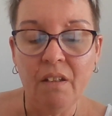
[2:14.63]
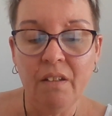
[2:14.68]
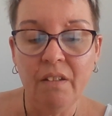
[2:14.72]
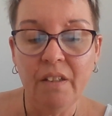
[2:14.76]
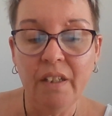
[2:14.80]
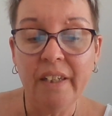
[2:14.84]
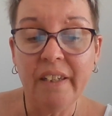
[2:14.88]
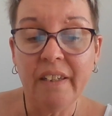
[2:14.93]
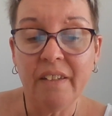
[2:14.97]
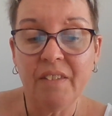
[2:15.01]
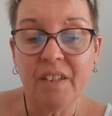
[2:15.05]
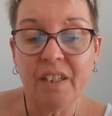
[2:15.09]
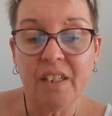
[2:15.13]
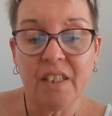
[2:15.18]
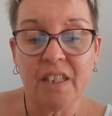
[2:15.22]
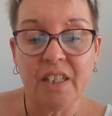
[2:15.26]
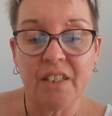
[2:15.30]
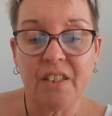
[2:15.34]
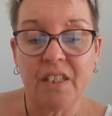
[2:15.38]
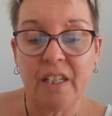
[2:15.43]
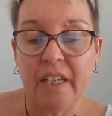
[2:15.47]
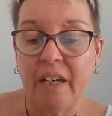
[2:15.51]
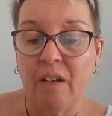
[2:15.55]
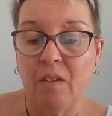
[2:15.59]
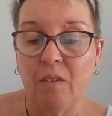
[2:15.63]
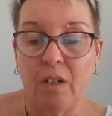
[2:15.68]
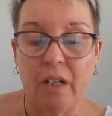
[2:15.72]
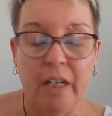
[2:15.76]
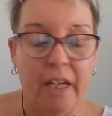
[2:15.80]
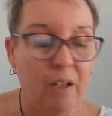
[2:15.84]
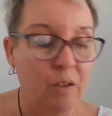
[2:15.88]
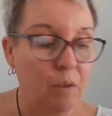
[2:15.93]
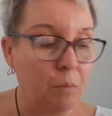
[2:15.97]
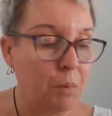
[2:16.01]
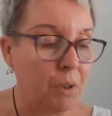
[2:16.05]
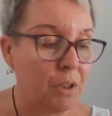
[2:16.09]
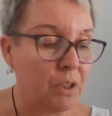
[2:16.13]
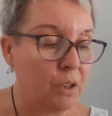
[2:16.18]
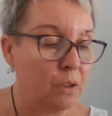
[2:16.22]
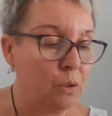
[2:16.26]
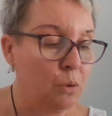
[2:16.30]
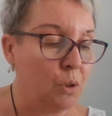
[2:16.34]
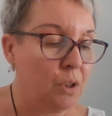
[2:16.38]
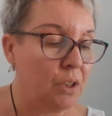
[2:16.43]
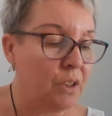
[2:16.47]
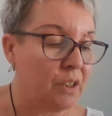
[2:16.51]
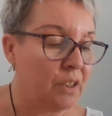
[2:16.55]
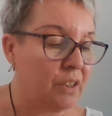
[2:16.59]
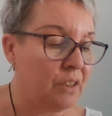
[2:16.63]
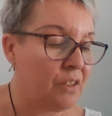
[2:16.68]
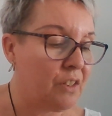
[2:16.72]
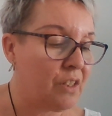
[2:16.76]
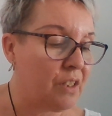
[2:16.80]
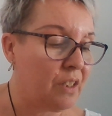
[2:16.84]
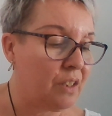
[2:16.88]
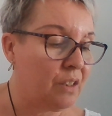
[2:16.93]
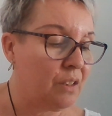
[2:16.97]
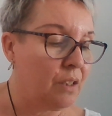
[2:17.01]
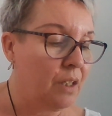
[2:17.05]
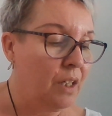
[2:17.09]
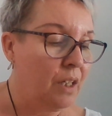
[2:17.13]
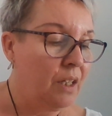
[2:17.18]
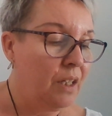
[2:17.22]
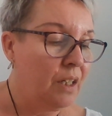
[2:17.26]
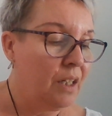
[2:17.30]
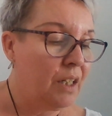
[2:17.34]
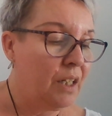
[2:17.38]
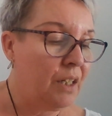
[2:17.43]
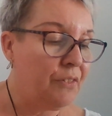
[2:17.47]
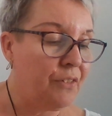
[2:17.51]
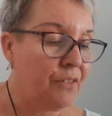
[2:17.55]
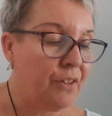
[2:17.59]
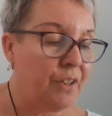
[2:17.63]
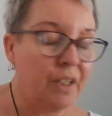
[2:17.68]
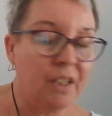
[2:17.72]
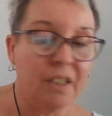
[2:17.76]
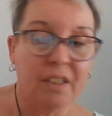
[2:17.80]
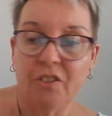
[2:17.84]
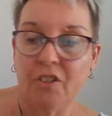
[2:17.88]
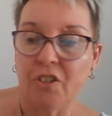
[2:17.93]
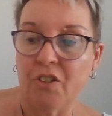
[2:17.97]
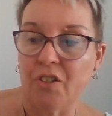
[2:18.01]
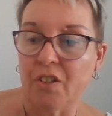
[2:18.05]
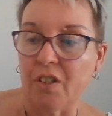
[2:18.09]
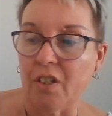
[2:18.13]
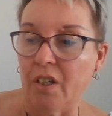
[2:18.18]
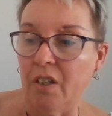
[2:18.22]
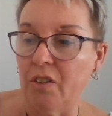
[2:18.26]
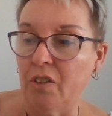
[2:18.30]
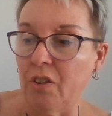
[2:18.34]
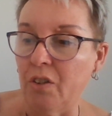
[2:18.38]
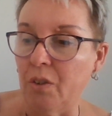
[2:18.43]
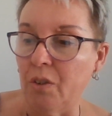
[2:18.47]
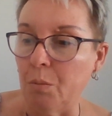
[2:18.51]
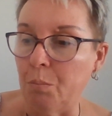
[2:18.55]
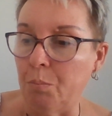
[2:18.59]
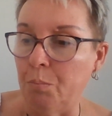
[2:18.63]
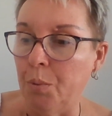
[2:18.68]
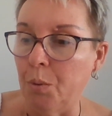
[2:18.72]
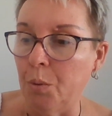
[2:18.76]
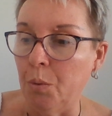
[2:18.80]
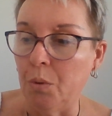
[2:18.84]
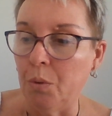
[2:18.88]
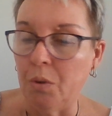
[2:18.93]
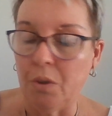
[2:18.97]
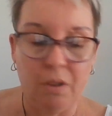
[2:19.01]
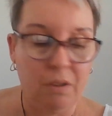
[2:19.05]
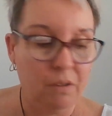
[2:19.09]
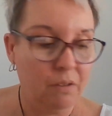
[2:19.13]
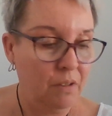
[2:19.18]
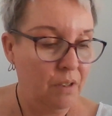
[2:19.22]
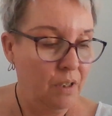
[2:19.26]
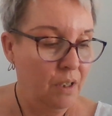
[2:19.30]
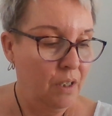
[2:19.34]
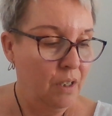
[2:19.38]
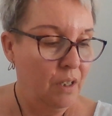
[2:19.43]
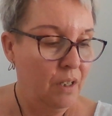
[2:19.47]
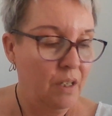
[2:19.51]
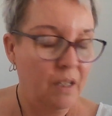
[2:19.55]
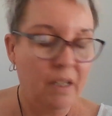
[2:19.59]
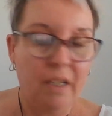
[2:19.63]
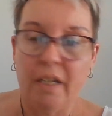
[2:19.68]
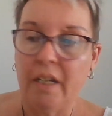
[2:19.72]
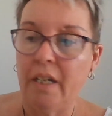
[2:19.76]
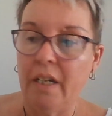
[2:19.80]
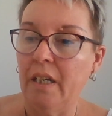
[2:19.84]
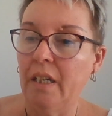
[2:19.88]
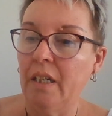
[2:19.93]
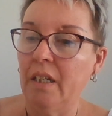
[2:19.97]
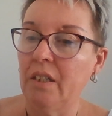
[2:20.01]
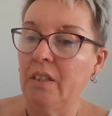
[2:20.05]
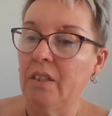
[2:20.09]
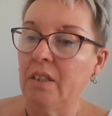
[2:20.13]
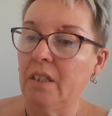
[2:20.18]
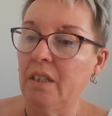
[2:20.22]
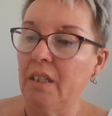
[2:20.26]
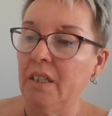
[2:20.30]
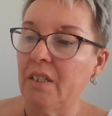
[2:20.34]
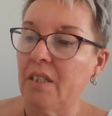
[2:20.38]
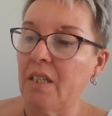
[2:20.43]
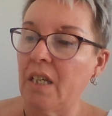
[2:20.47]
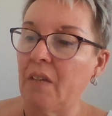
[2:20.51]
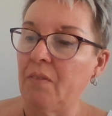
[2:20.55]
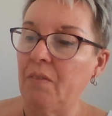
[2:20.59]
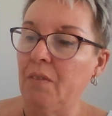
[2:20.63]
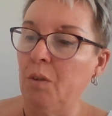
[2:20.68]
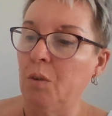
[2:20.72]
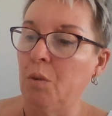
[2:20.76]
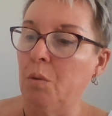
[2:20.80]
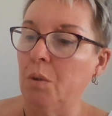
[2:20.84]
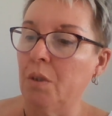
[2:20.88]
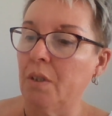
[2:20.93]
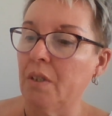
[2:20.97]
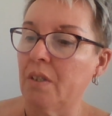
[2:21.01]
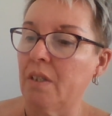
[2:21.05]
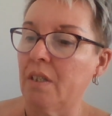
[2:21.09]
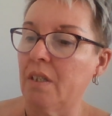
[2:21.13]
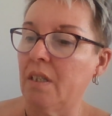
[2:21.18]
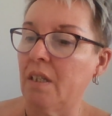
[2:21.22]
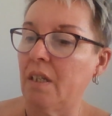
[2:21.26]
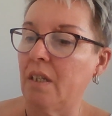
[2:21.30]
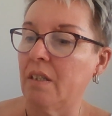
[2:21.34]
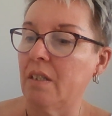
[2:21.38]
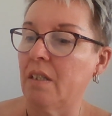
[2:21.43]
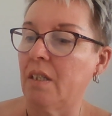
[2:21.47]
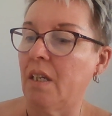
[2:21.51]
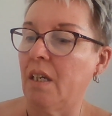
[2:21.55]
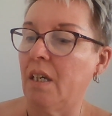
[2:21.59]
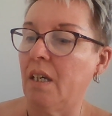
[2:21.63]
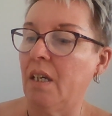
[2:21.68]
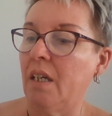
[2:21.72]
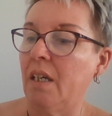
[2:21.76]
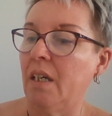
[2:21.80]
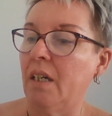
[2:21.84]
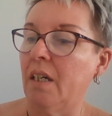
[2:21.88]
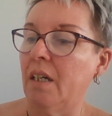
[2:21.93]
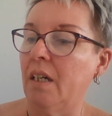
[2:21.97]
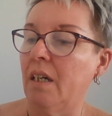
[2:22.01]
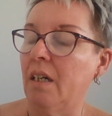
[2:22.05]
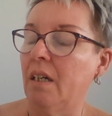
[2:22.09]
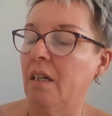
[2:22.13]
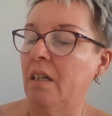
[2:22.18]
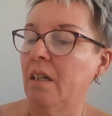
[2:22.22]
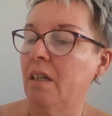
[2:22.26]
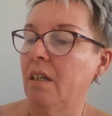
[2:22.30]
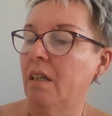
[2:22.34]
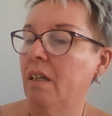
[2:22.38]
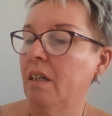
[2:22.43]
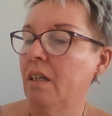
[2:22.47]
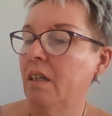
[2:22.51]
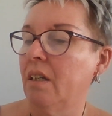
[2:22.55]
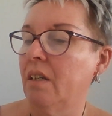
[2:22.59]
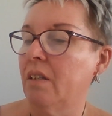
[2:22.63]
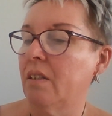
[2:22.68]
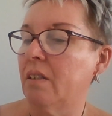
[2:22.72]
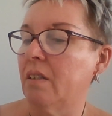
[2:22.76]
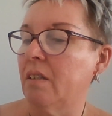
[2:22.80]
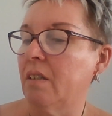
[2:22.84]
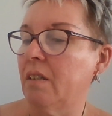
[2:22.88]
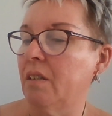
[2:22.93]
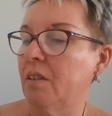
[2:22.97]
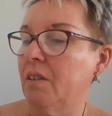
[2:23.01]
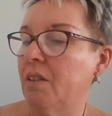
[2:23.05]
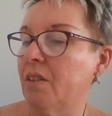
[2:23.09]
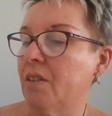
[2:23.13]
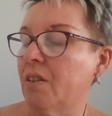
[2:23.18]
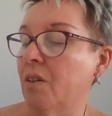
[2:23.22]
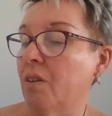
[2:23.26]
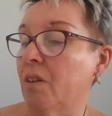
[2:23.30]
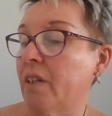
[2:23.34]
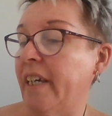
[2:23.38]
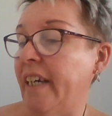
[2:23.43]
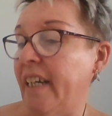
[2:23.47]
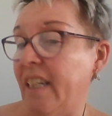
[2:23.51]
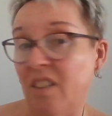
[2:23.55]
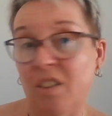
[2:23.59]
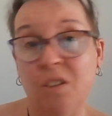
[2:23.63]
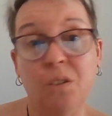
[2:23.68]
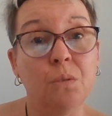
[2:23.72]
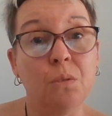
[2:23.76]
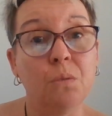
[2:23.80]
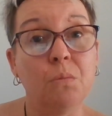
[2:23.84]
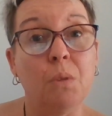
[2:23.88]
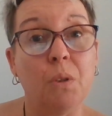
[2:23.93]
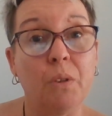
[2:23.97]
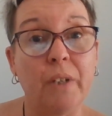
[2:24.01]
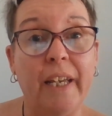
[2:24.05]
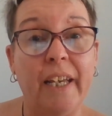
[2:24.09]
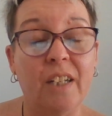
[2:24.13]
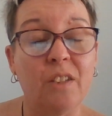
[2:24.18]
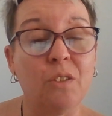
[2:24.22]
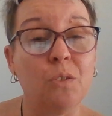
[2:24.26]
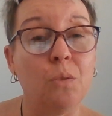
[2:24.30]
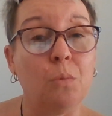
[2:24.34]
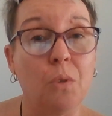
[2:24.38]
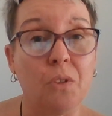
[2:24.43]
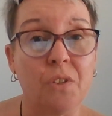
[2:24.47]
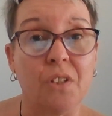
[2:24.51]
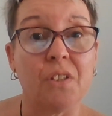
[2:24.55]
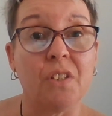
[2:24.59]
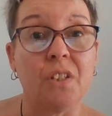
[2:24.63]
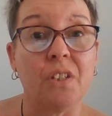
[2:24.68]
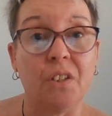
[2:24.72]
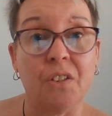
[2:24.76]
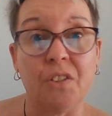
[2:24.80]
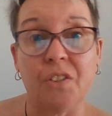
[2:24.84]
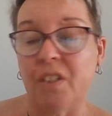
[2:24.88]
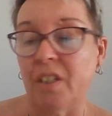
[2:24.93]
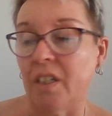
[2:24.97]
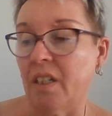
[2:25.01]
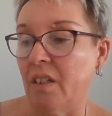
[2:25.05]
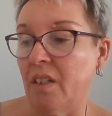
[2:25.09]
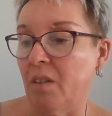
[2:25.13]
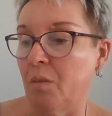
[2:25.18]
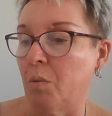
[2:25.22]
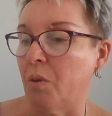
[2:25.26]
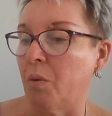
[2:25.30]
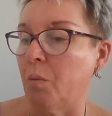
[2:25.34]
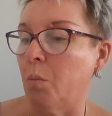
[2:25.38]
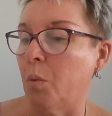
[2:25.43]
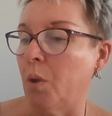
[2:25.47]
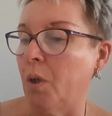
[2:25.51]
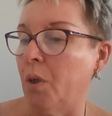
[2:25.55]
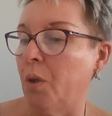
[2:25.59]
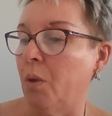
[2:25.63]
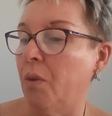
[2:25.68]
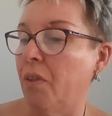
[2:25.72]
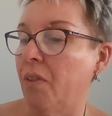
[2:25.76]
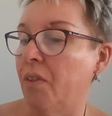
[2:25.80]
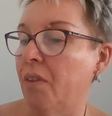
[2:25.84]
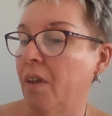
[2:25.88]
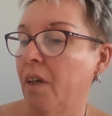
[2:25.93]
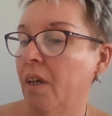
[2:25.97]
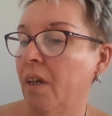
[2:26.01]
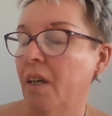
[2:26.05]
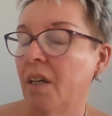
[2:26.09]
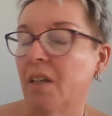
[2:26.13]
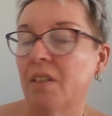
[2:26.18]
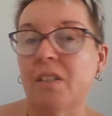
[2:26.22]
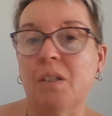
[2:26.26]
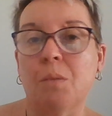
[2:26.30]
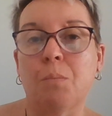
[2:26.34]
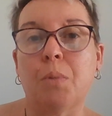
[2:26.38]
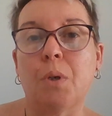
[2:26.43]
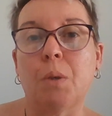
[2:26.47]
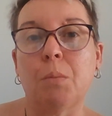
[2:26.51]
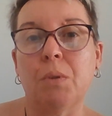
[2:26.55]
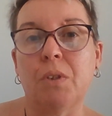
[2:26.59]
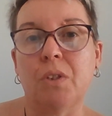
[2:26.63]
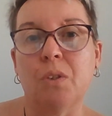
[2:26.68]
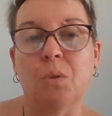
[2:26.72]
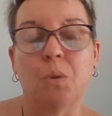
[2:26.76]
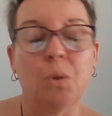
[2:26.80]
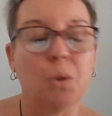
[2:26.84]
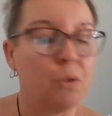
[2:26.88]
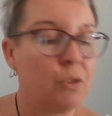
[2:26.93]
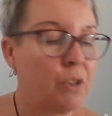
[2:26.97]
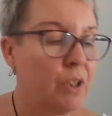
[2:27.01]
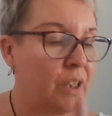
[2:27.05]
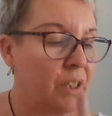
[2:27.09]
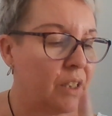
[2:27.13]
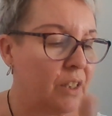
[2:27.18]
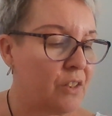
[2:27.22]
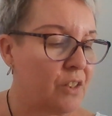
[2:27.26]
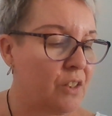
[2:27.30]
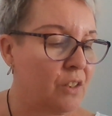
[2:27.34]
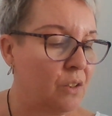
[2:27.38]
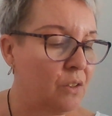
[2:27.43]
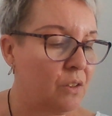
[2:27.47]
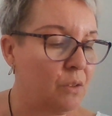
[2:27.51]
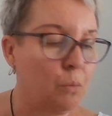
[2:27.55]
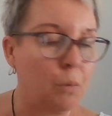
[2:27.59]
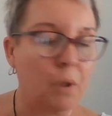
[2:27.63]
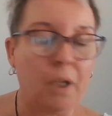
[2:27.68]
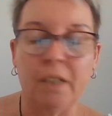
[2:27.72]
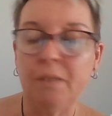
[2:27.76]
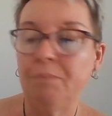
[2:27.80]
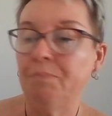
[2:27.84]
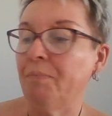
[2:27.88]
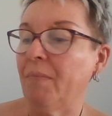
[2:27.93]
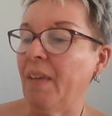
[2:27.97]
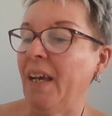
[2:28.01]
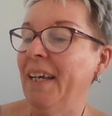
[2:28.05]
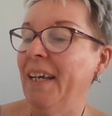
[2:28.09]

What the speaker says: that's how I'm going to look at it. So if I just go to the book, and let's have a look what it says here. So it's got cattle. Well, cattle was associated with wealth, so probably the auroch, that's not the one.